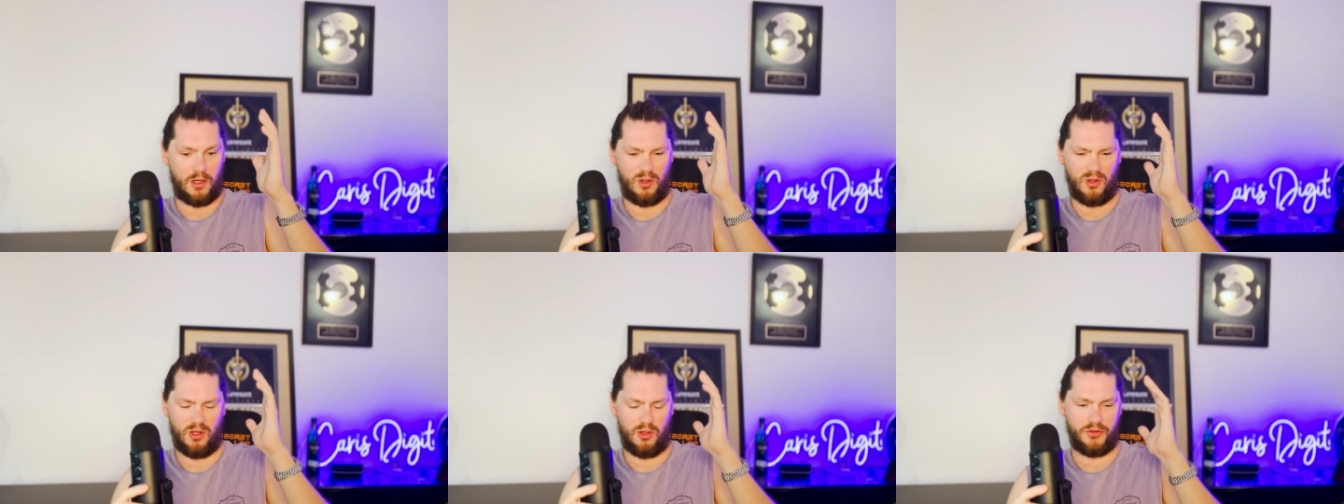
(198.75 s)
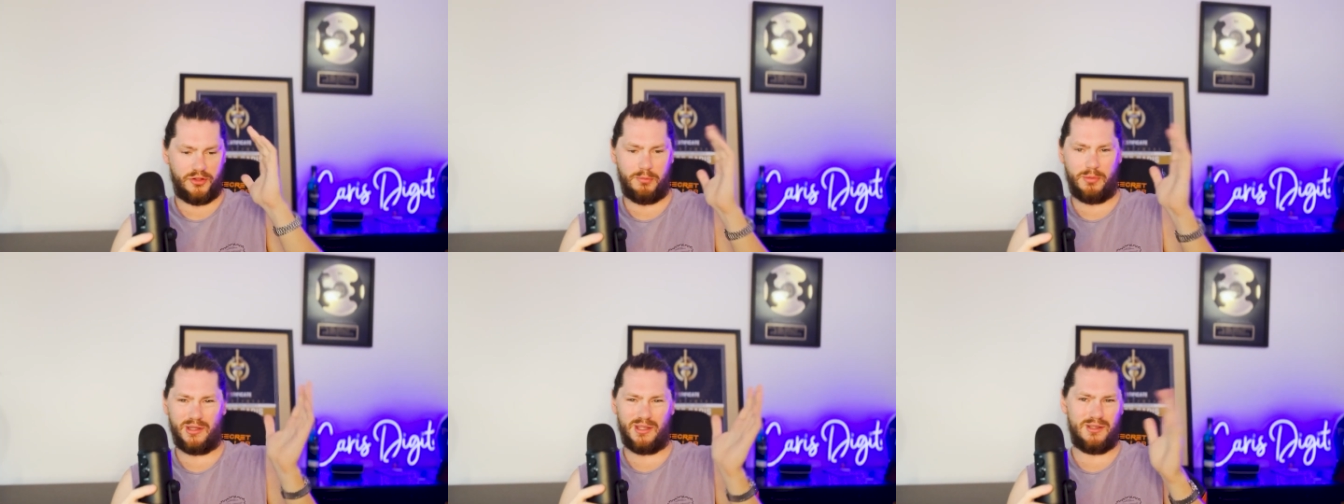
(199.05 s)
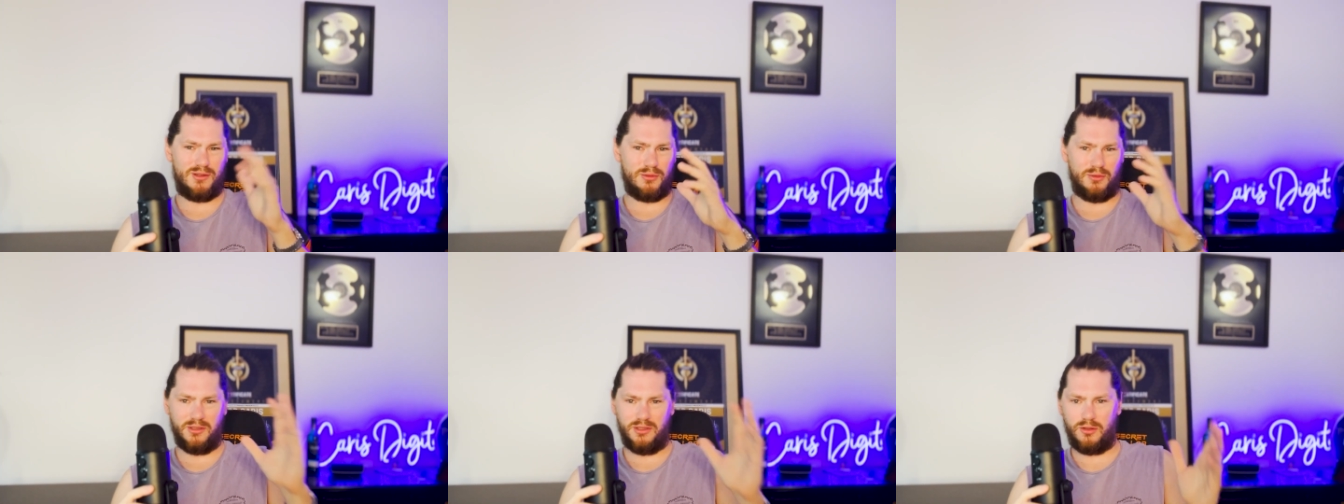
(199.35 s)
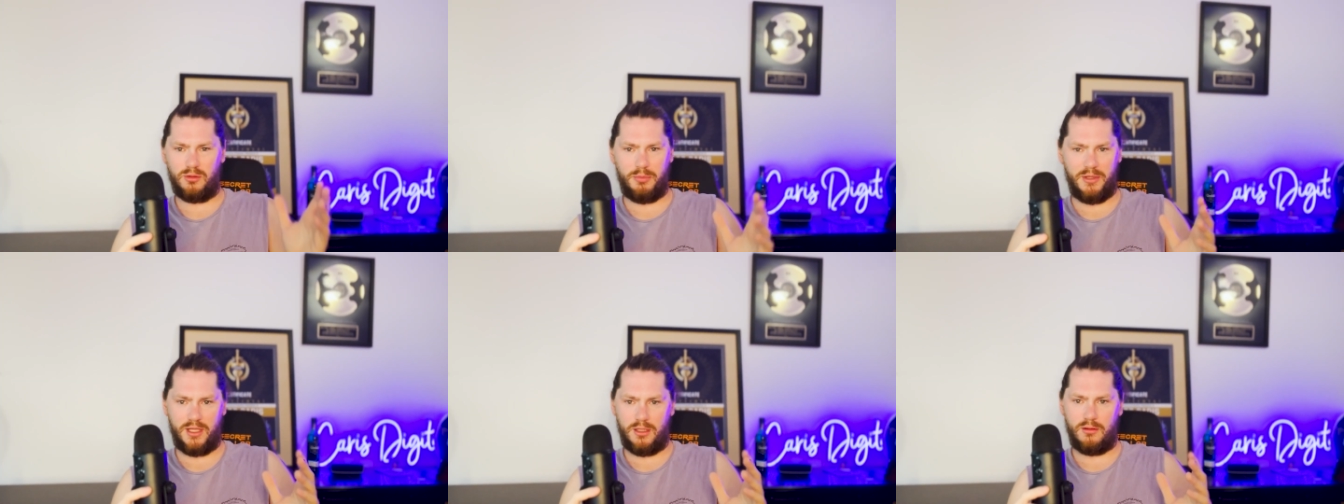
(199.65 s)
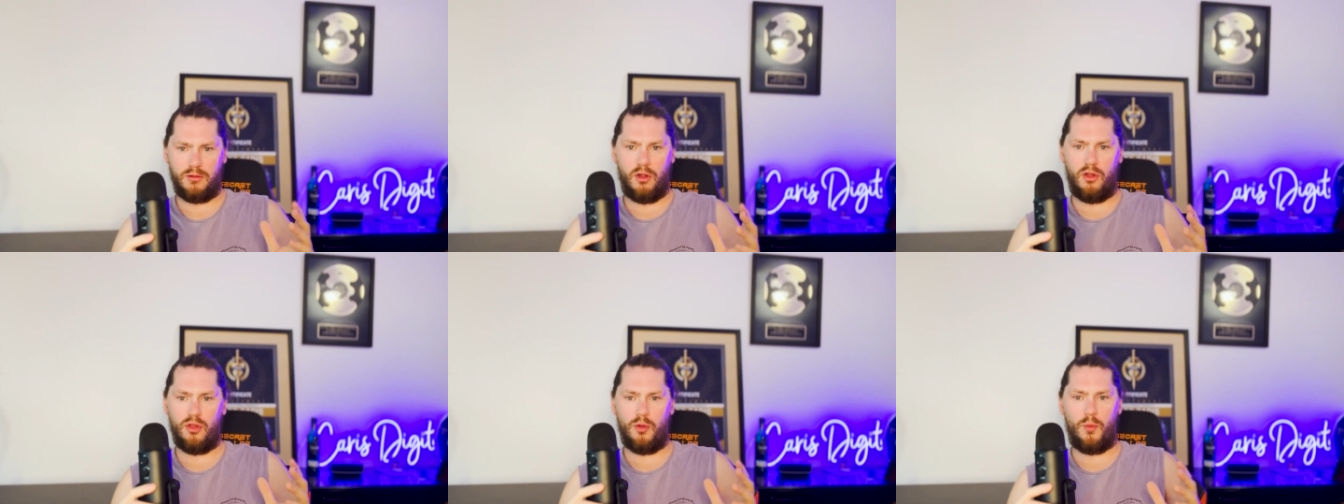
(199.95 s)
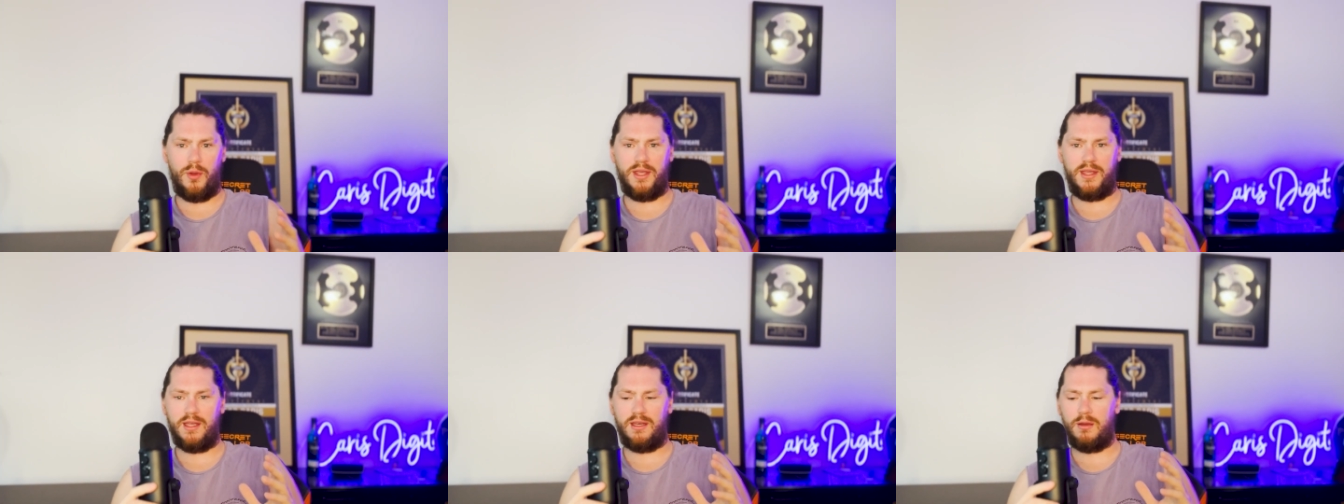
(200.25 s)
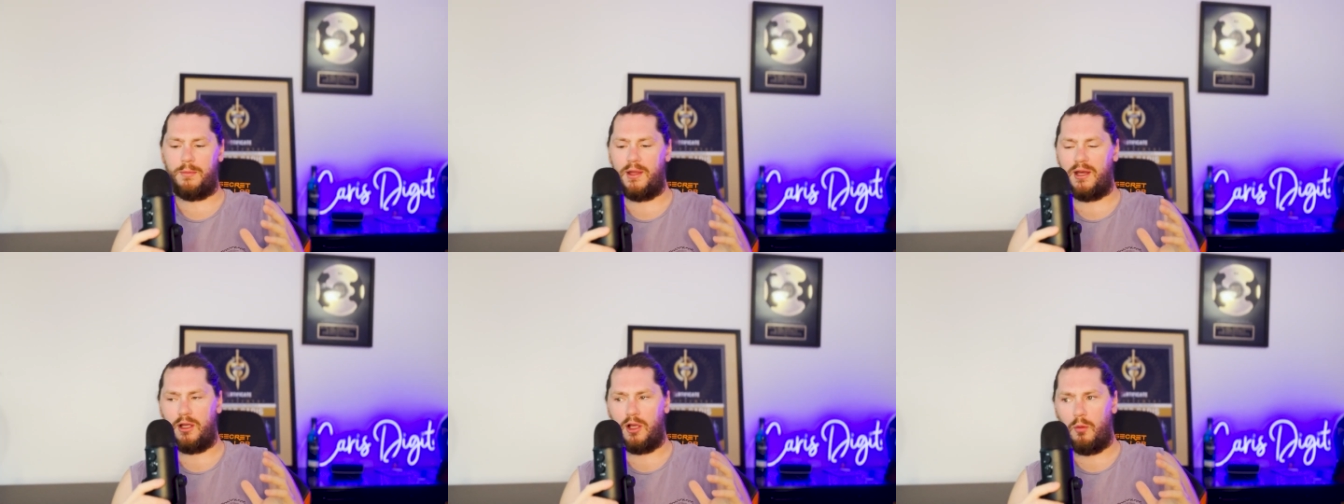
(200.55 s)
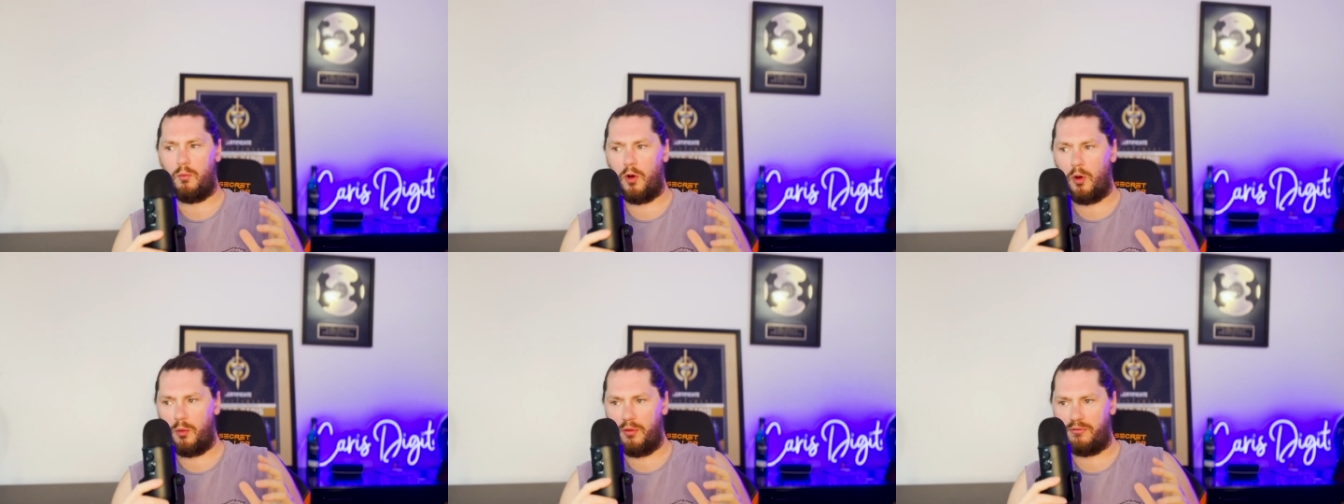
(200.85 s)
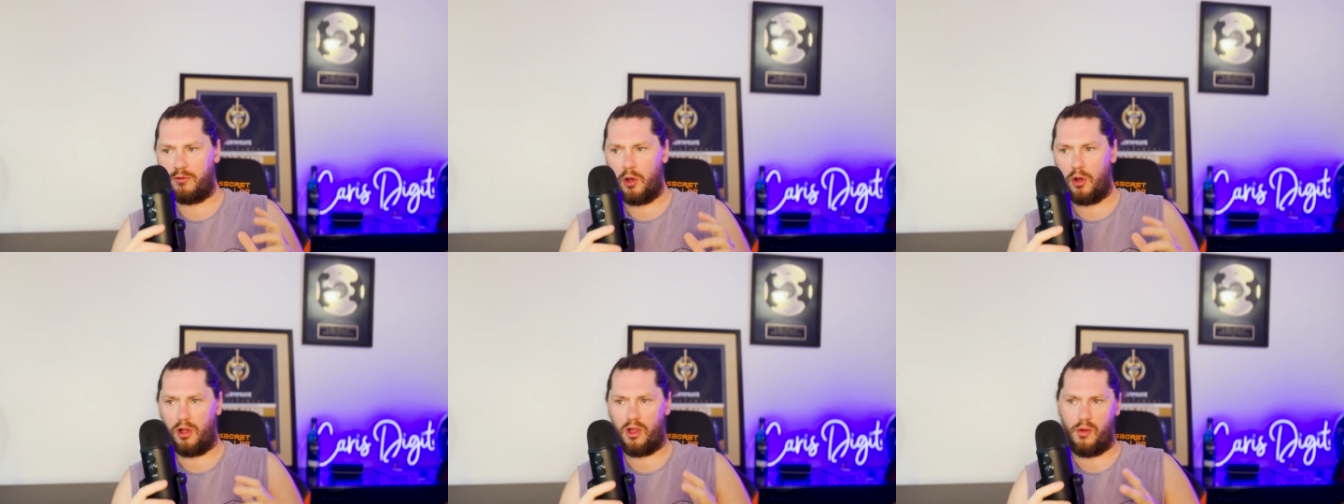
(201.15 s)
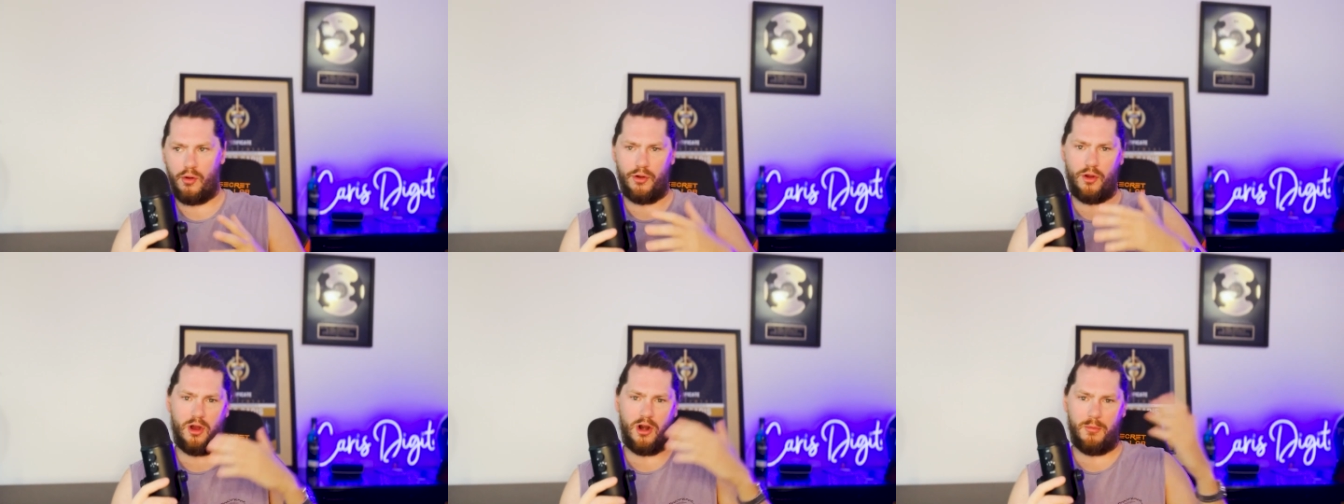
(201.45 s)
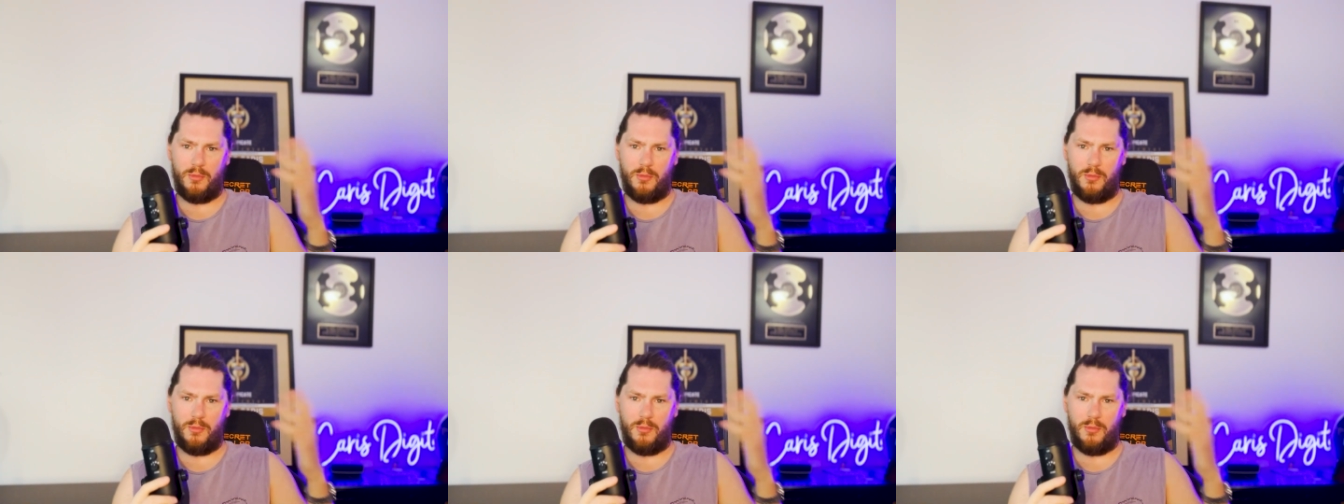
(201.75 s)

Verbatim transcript: I'll, I'll typically do a little bit on the weekend depending on what we've got going on.